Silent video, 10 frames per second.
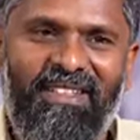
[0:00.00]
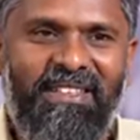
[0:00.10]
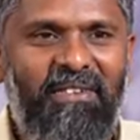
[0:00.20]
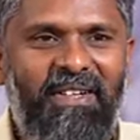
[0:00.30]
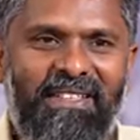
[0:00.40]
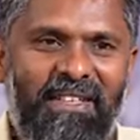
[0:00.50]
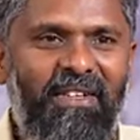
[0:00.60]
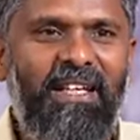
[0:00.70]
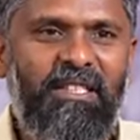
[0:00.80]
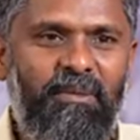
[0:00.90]
years I have had
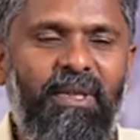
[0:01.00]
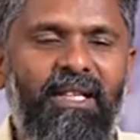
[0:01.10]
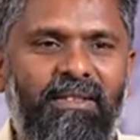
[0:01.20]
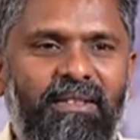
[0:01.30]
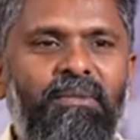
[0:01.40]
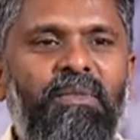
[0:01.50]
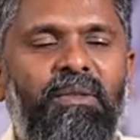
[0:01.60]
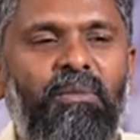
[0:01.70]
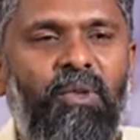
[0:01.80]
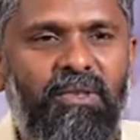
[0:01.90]
several experiences but
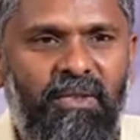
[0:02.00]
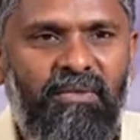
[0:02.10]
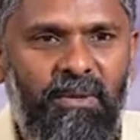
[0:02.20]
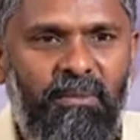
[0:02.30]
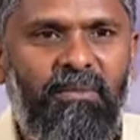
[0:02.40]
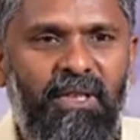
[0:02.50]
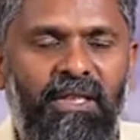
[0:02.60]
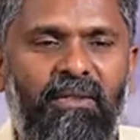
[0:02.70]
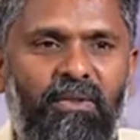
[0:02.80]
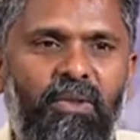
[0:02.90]
okay. Most of them
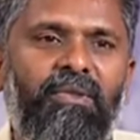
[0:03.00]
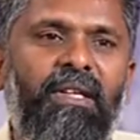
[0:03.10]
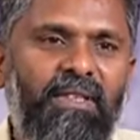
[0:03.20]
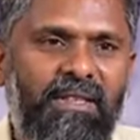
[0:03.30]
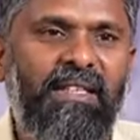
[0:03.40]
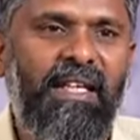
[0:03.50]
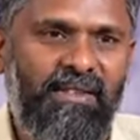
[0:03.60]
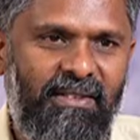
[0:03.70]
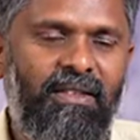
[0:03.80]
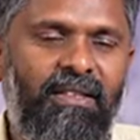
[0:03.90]
those were with snakes.